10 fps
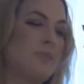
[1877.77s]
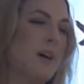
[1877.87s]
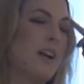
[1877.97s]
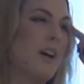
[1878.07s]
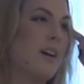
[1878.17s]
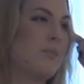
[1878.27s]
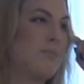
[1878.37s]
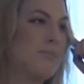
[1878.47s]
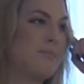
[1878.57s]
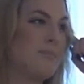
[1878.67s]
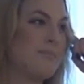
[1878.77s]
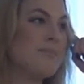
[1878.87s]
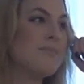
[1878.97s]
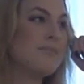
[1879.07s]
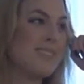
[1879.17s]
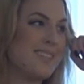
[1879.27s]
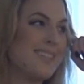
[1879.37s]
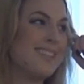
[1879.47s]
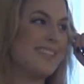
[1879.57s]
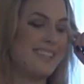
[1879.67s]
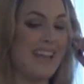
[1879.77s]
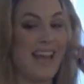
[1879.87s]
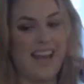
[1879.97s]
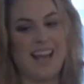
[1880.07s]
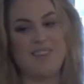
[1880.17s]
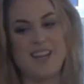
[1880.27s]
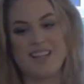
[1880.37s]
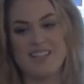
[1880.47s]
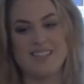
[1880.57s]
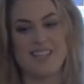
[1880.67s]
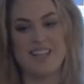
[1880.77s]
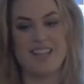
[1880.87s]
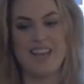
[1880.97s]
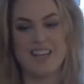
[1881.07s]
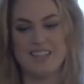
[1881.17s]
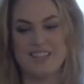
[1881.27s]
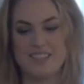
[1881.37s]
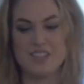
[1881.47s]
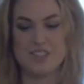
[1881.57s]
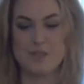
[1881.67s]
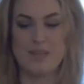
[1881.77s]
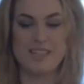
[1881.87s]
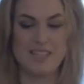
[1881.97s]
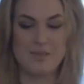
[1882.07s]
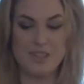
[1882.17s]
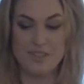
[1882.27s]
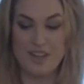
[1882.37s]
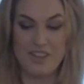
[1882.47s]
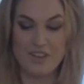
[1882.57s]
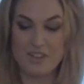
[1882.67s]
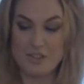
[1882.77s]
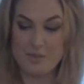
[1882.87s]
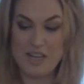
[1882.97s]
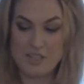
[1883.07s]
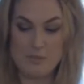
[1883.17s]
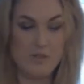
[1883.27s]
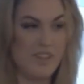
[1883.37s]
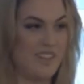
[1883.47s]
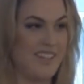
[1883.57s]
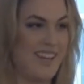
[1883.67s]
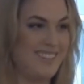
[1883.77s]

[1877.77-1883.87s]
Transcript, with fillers: But um, yeah, I'm not gonna say that there's some days I wouldn't rather just watch a movie all day.